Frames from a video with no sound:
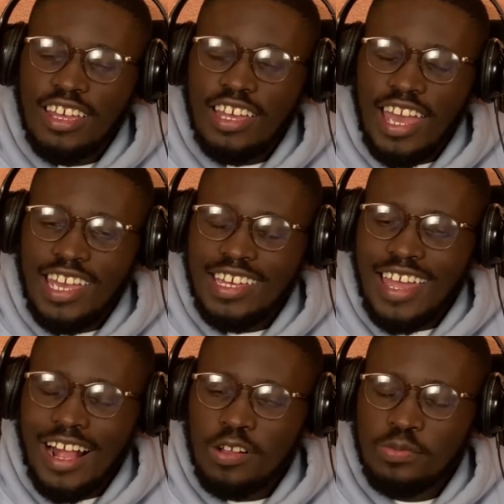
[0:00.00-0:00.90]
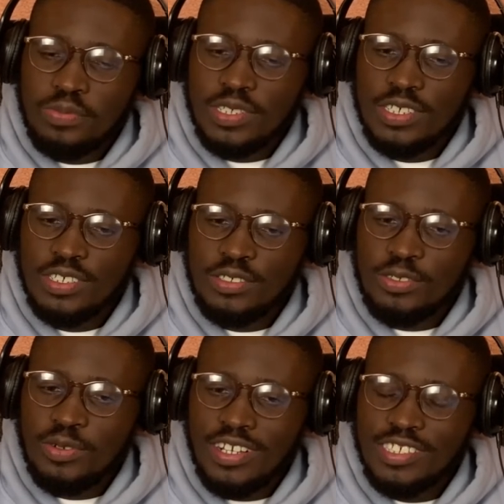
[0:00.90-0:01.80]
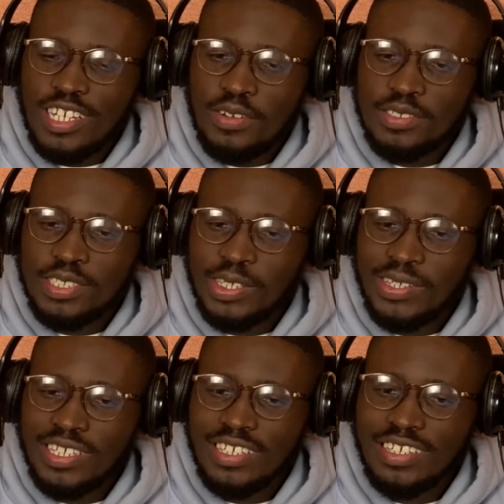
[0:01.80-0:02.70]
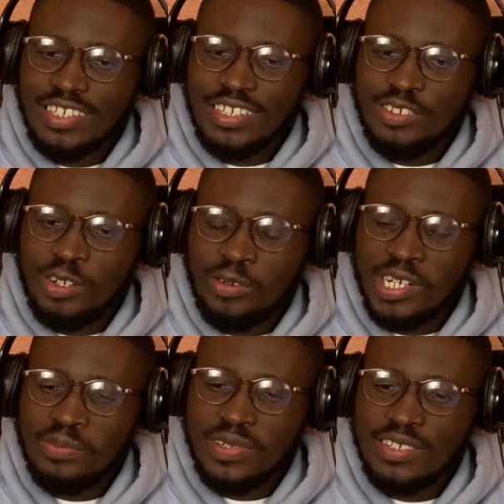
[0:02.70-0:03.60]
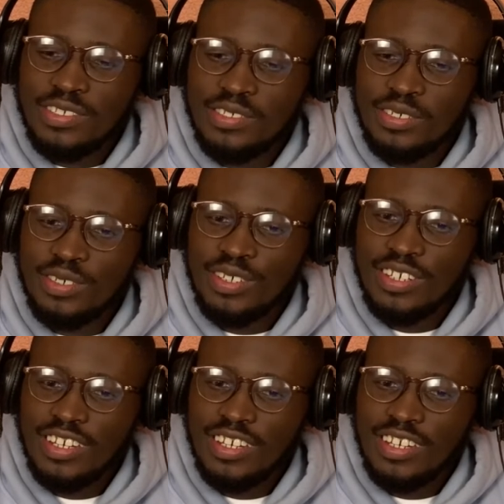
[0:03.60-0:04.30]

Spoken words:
Aang, help? Do what Katara is doing? Yo, what a bandit to you?